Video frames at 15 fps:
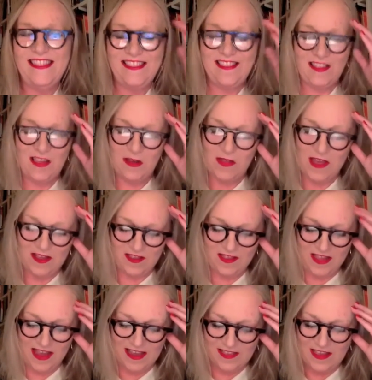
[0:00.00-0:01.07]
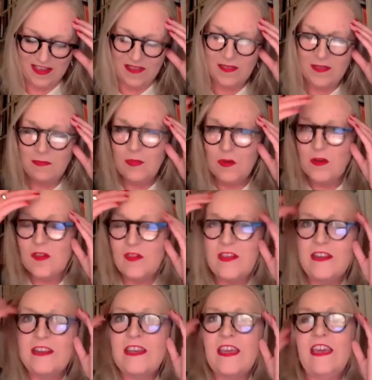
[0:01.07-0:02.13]
so that's nice. And the book's
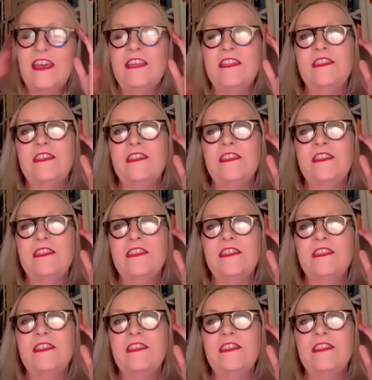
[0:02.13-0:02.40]
dedicated